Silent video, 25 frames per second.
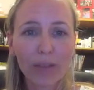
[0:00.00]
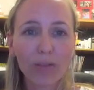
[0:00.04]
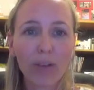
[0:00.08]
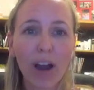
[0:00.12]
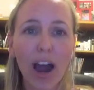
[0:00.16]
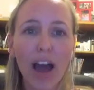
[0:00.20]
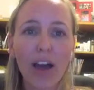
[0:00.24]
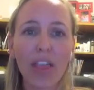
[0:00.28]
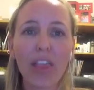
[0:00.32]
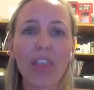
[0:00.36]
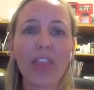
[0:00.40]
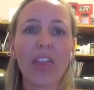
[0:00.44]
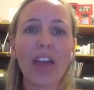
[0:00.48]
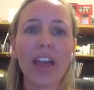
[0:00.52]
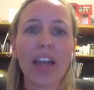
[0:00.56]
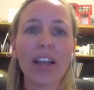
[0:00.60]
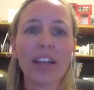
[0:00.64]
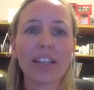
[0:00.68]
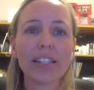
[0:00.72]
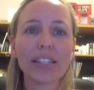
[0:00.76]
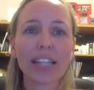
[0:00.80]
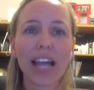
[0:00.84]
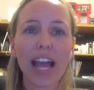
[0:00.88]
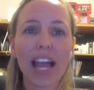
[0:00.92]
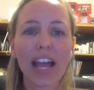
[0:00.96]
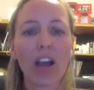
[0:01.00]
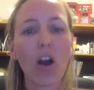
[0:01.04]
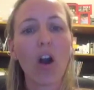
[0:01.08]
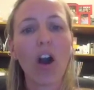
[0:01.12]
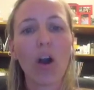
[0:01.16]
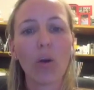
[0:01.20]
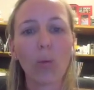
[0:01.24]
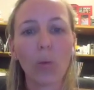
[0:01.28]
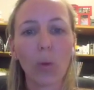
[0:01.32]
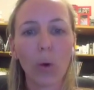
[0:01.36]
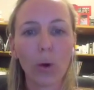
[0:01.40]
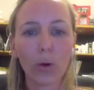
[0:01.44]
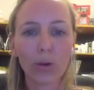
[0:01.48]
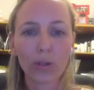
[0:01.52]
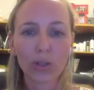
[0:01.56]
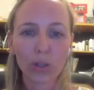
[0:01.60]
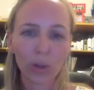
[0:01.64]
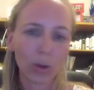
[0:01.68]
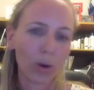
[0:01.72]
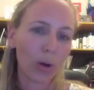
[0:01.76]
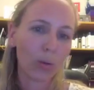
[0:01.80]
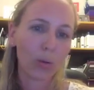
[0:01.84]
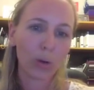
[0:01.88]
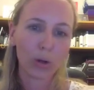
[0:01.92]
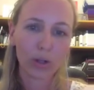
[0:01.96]
rather than saying I want
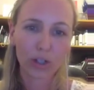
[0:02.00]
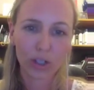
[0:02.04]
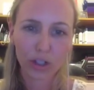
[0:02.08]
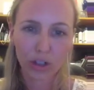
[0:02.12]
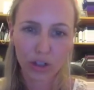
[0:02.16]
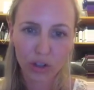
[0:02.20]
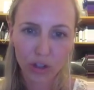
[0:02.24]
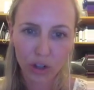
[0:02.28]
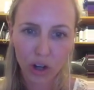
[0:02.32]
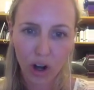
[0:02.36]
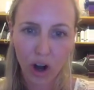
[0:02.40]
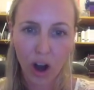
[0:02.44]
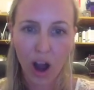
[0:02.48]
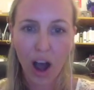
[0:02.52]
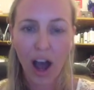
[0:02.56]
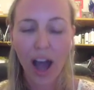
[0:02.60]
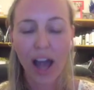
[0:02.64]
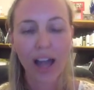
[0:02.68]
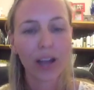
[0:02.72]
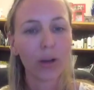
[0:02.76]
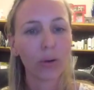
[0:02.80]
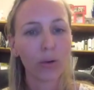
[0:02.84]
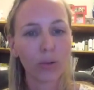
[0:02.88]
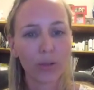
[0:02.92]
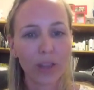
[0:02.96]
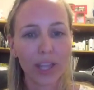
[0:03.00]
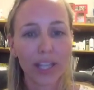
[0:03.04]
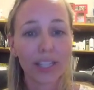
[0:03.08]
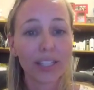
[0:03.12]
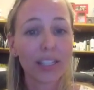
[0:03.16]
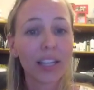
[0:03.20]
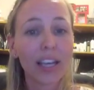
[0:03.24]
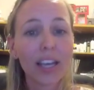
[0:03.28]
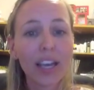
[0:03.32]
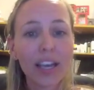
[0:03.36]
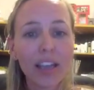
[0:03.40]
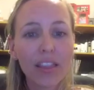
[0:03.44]
or I want to try or this.